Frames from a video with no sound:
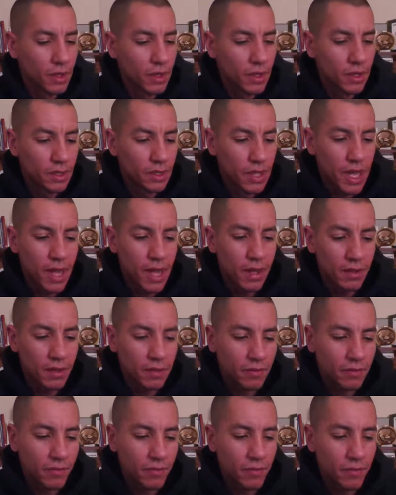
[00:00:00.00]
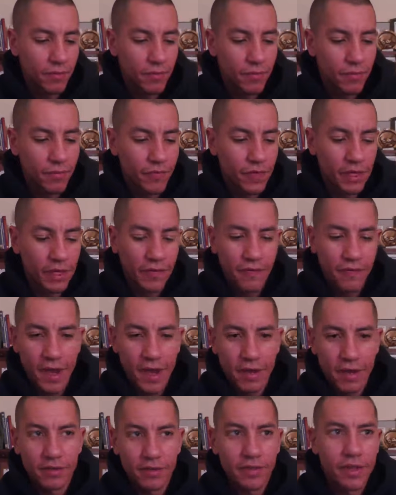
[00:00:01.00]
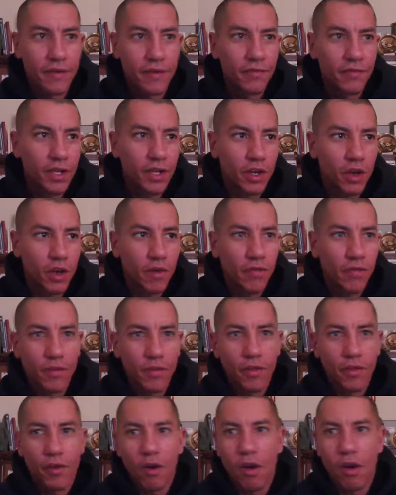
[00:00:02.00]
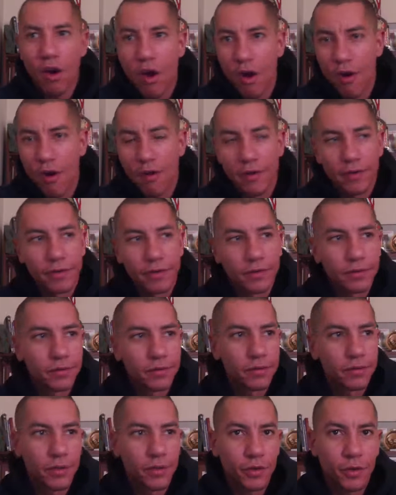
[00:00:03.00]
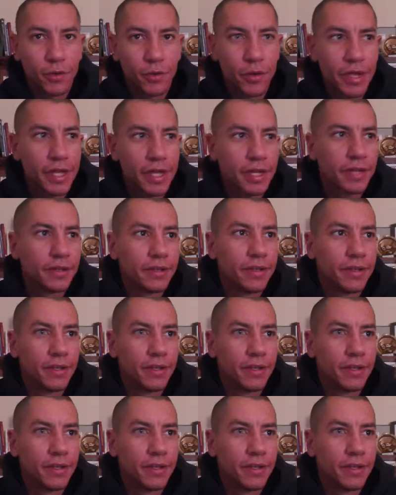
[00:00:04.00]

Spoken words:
Yeah. Philly fighters are definitely known for their heart, their grit.